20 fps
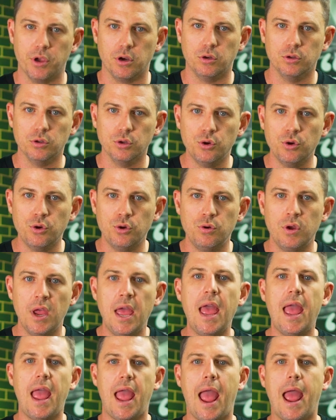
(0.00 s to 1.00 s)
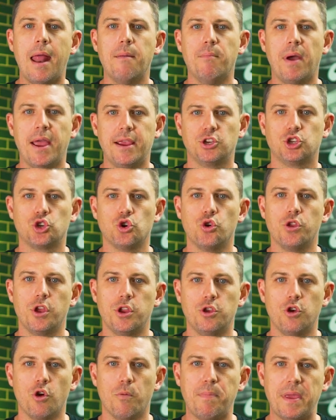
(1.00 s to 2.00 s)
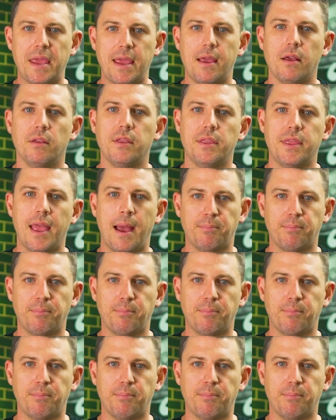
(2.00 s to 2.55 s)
the glue and make sure that you're peeling the